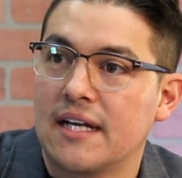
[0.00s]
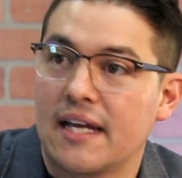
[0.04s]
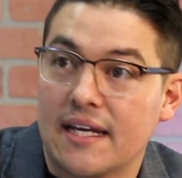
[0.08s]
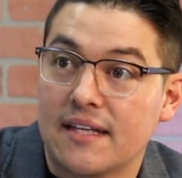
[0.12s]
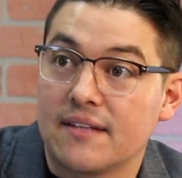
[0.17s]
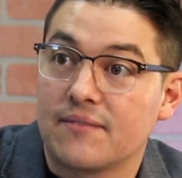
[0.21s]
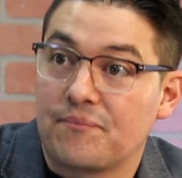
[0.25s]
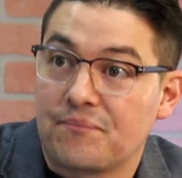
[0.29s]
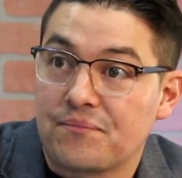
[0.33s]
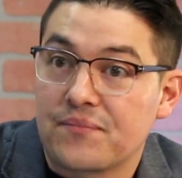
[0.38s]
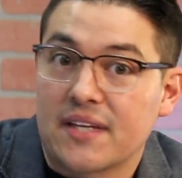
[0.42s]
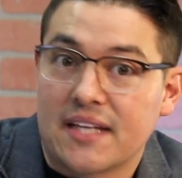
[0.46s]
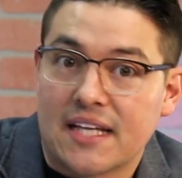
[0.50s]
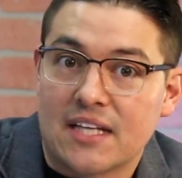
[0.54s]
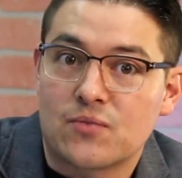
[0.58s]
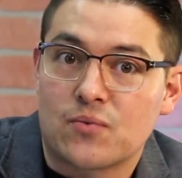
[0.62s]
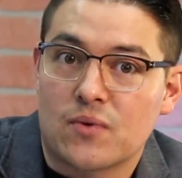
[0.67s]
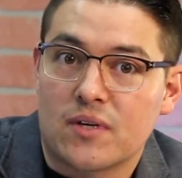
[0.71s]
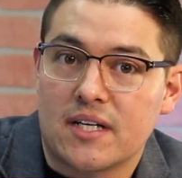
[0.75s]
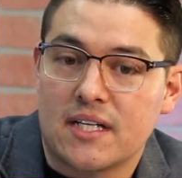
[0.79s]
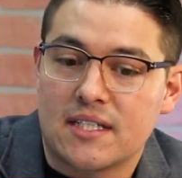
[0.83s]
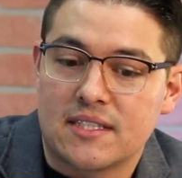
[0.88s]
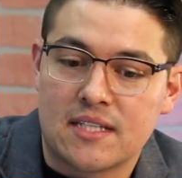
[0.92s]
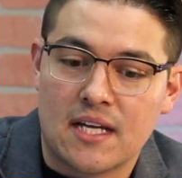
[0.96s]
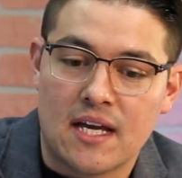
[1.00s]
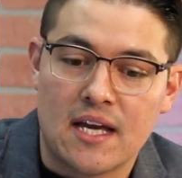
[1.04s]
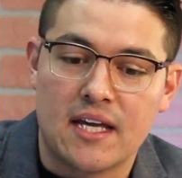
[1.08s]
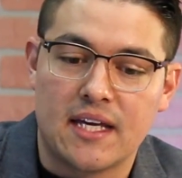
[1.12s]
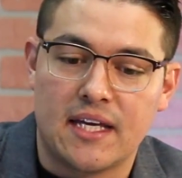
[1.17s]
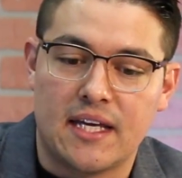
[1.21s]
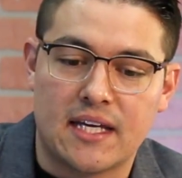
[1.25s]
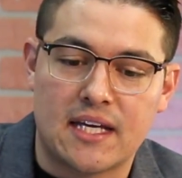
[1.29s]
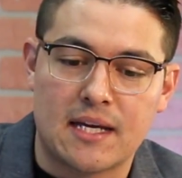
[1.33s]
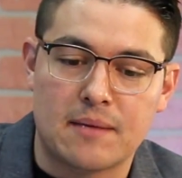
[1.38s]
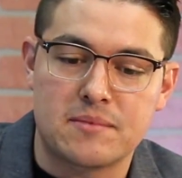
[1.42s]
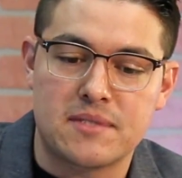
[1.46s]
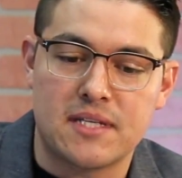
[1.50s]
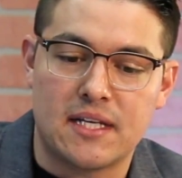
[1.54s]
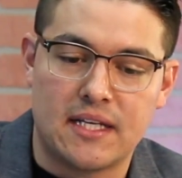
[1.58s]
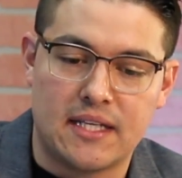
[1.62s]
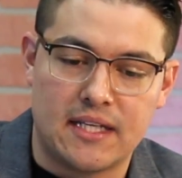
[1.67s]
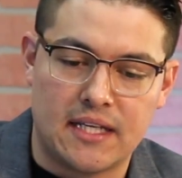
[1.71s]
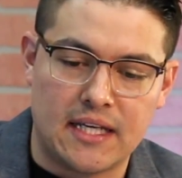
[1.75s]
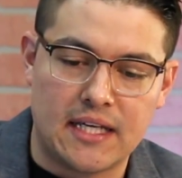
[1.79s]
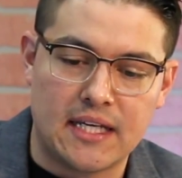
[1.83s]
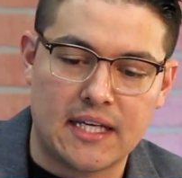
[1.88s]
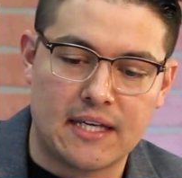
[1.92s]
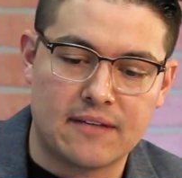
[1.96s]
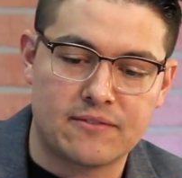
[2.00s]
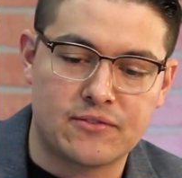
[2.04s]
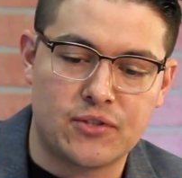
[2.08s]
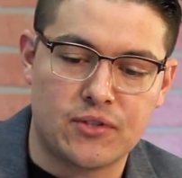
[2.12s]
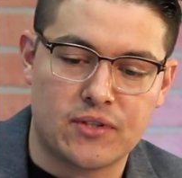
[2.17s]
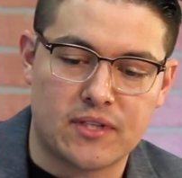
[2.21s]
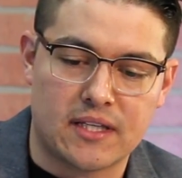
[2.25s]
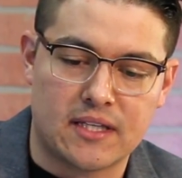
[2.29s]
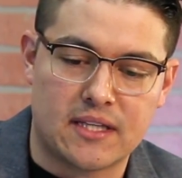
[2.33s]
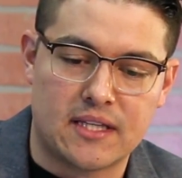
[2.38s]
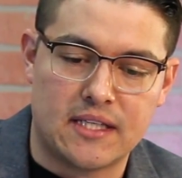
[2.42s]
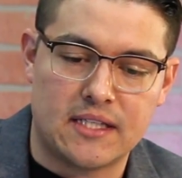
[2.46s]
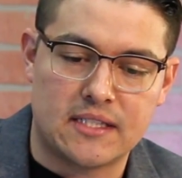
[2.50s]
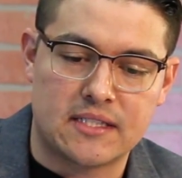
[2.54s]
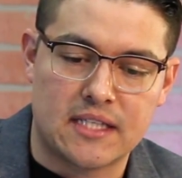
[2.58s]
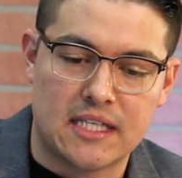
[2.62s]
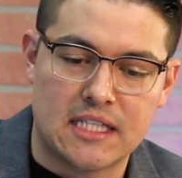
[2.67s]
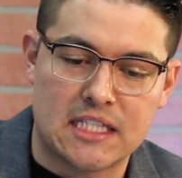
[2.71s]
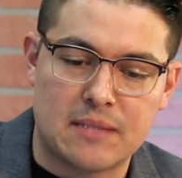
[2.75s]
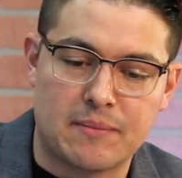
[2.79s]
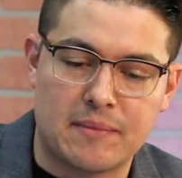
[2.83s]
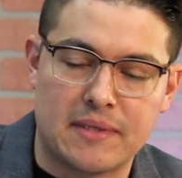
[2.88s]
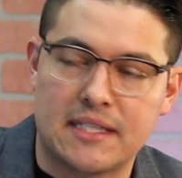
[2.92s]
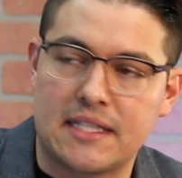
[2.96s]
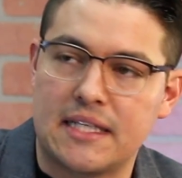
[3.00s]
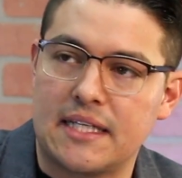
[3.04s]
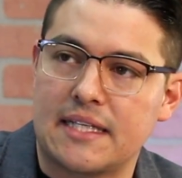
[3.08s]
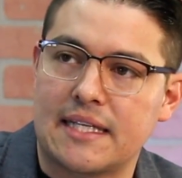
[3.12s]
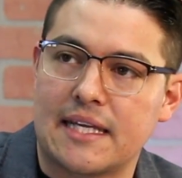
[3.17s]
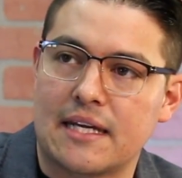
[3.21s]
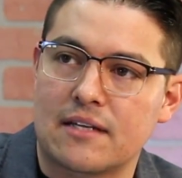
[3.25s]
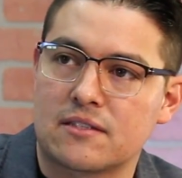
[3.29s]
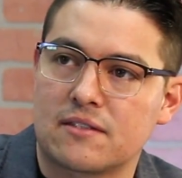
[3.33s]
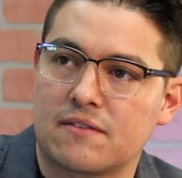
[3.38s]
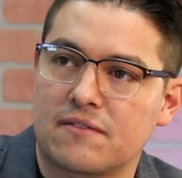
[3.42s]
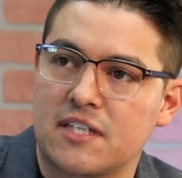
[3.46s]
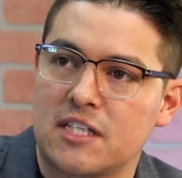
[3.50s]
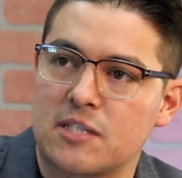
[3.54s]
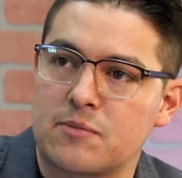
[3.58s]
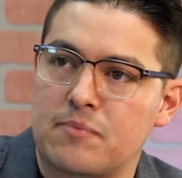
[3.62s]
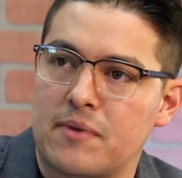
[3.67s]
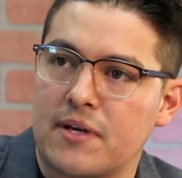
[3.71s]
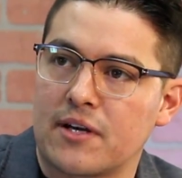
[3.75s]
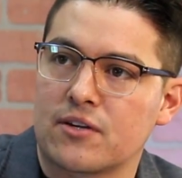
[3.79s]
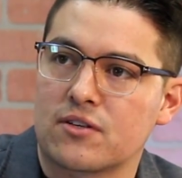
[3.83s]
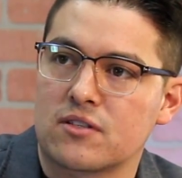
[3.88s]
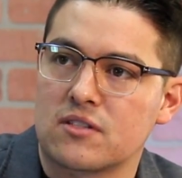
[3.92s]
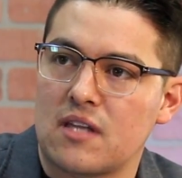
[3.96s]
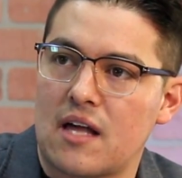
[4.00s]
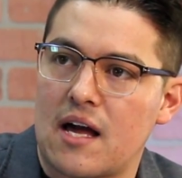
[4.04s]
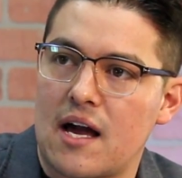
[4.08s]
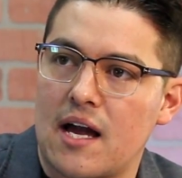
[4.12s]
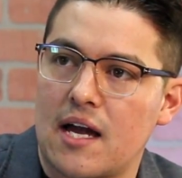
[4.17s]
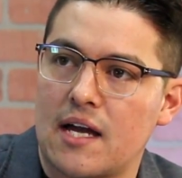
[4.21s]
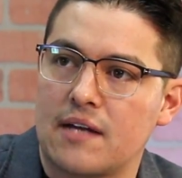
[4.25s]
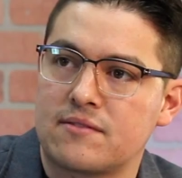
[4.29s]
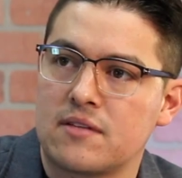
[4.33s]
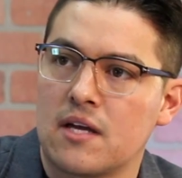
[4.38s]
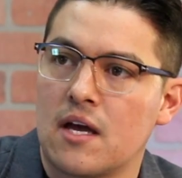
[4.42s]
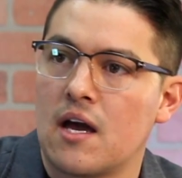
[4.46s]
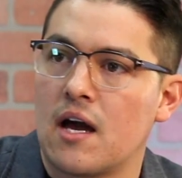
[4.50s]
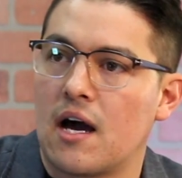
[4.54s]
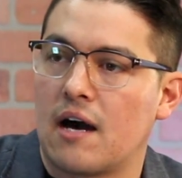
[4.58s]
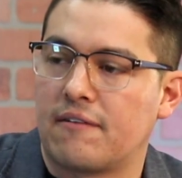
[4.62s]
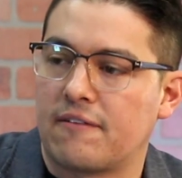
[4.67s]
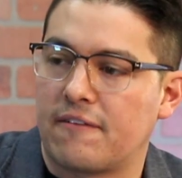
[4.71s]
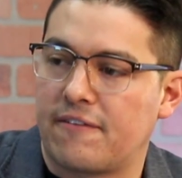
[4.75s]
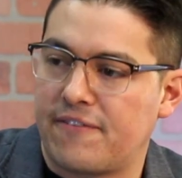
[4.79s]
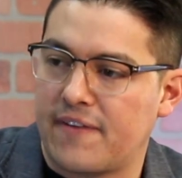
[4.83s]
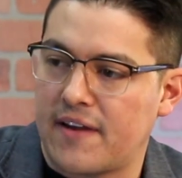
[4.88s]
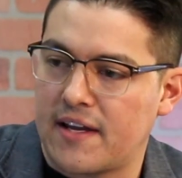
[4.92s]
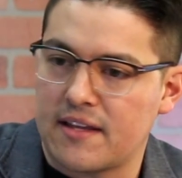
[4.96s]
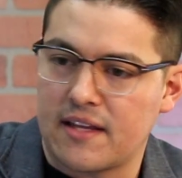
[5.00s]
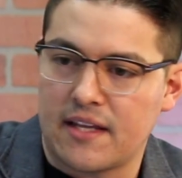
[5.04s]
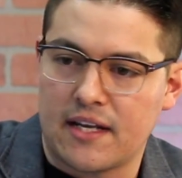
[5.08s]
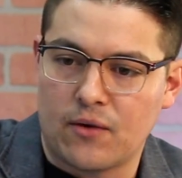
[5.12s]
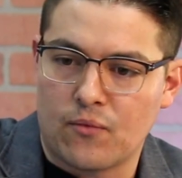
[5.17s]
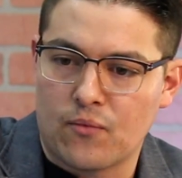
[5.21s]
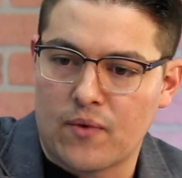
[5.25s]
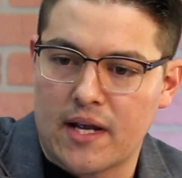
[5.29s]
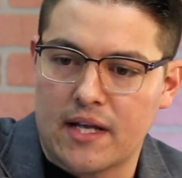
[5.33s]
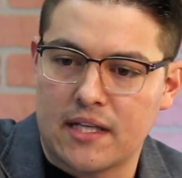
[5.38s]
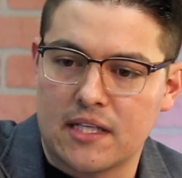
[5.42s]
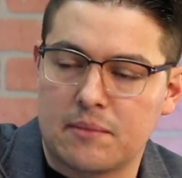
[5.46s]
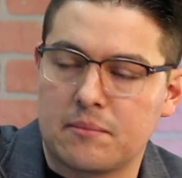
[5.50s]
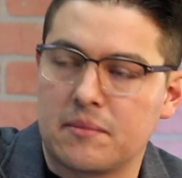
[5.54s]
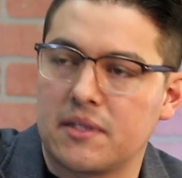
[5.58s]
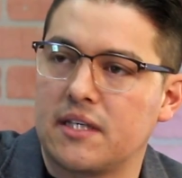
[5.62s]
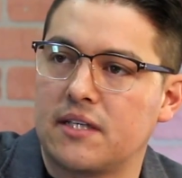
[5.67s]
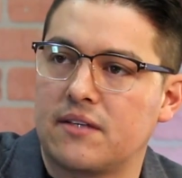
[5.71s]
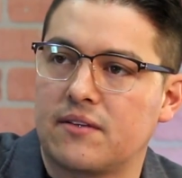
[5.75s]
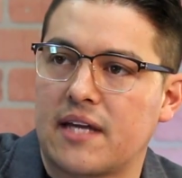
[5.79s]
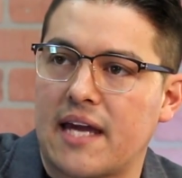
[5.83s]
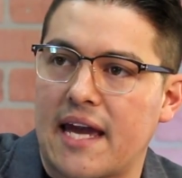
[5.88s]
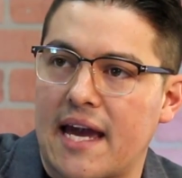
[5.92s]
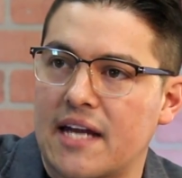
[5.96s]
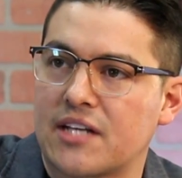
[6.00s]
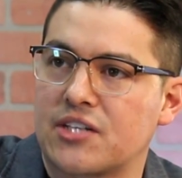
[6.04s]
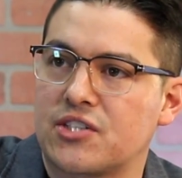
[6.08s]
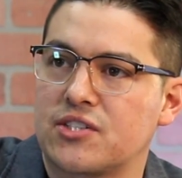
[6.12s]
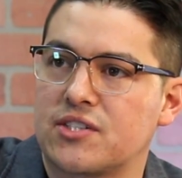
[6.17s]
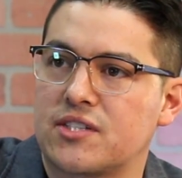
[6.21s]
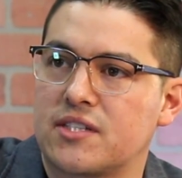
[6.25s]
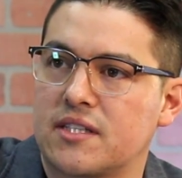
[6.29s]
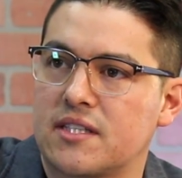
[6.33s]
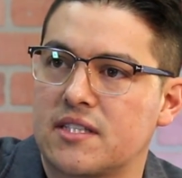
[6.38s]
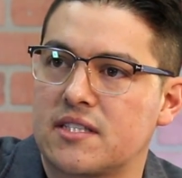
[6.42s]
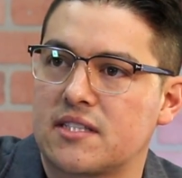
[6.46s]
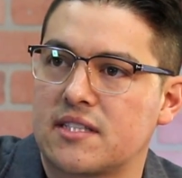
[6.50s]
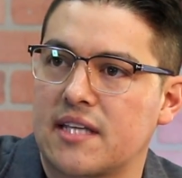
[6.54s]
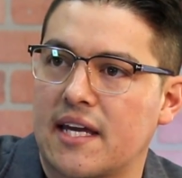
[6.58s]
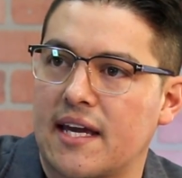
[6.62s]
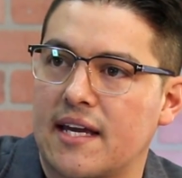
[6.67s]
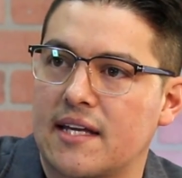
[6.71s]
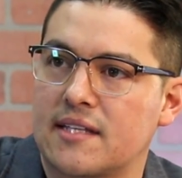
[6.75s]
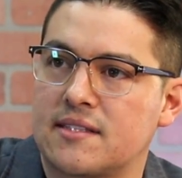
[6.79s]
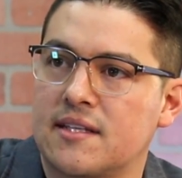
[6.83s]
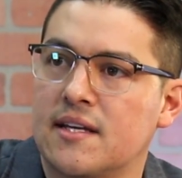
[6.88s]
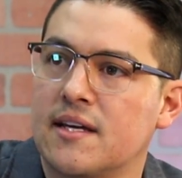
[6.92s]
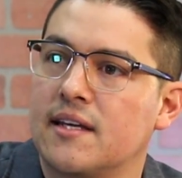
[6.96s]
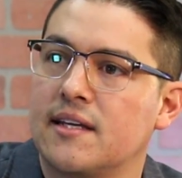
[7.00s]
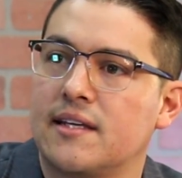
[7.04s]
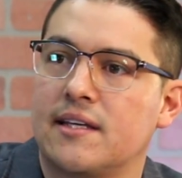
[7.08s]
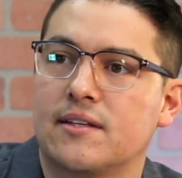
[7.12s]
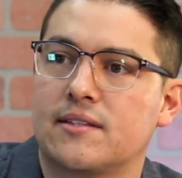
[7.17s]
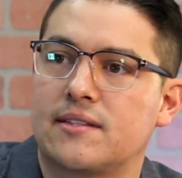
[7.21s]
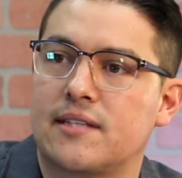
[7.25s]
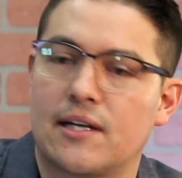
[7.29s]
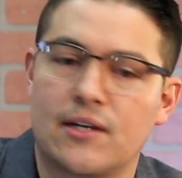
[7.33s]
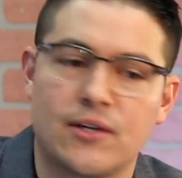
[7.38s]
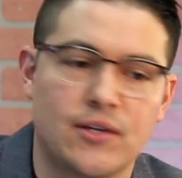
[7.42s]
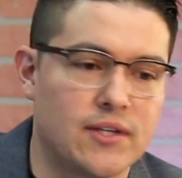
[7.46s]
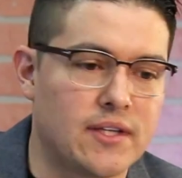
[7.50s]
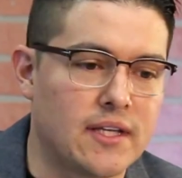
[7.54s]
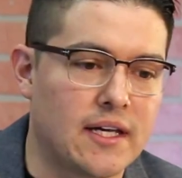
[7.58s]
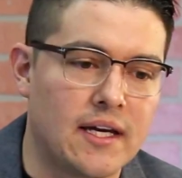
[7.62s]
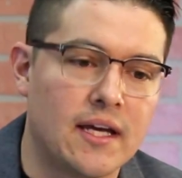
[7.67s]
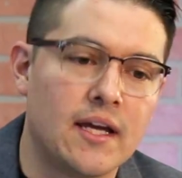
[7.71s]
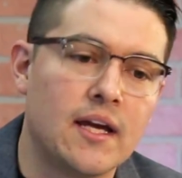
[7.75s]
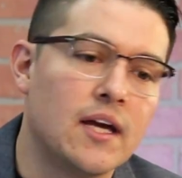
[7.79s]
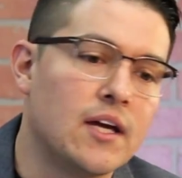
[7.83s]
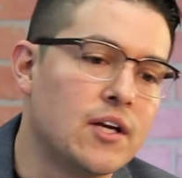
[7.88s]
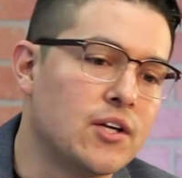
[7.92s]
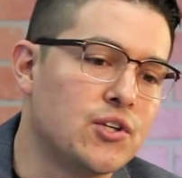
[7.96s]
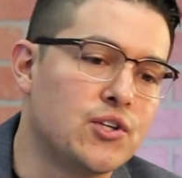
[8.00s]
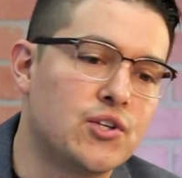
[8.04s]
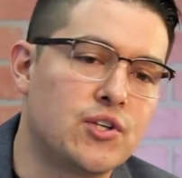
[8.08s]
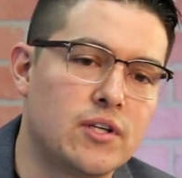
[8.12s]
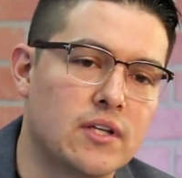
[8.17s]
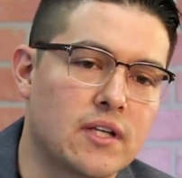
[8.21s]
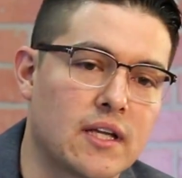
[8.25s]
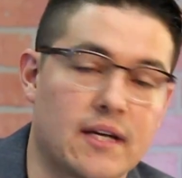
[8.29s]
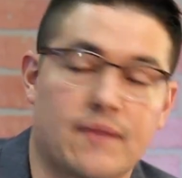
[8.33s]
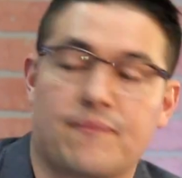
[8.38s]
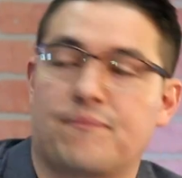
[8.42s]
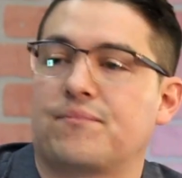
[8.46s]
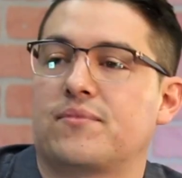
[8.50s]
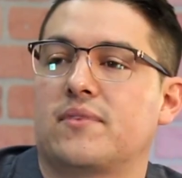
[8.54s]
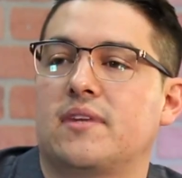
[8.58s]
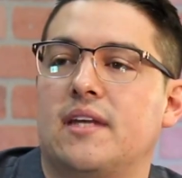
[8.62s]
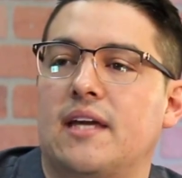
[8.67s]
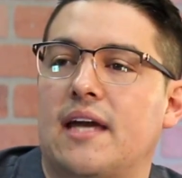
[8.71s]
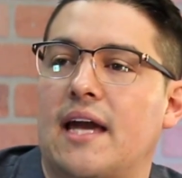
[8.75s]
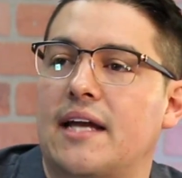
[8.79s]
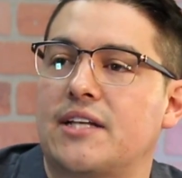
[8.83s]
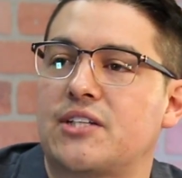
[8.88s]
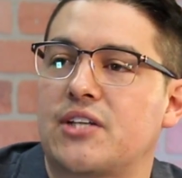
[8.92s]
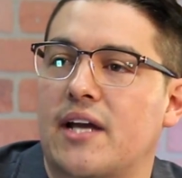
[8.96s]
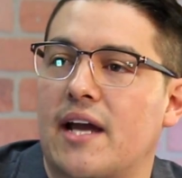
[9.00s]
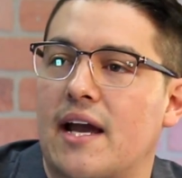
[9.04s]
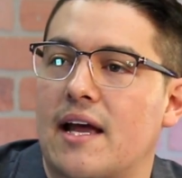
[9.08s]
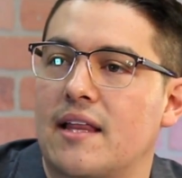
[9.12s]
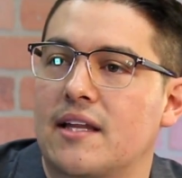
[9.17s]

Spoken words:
And that's what it is. He comes in, he gives you like these intimate details of these players' lives, of a fan that he randomly catches in the stands. He'll tell you that, like the A.J.